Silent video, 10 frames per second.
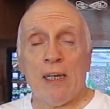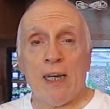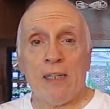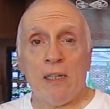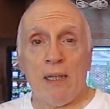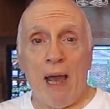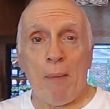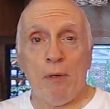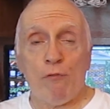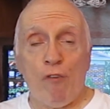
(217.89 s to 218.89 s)
Get your
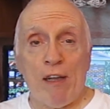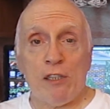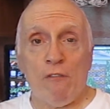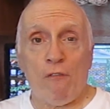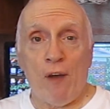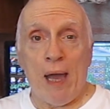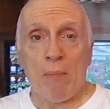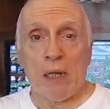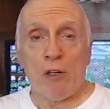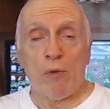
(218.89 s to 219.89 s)
neighbors, friends, and
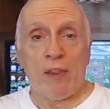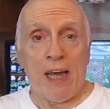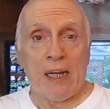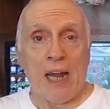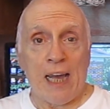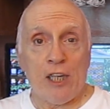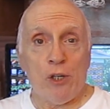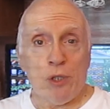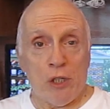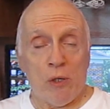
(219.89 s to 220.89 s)
family who think like
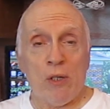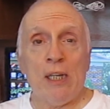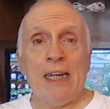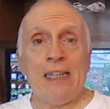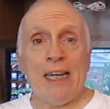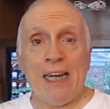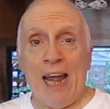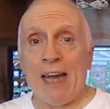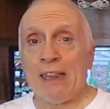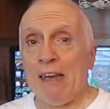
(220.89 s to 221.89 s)
you do to get
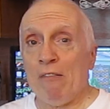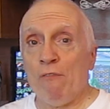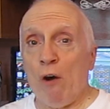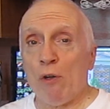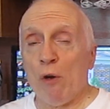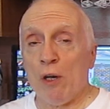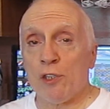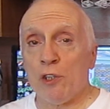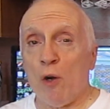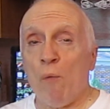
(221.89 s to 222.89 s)
out there and vote
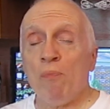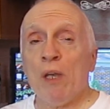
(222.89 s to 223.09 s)
also.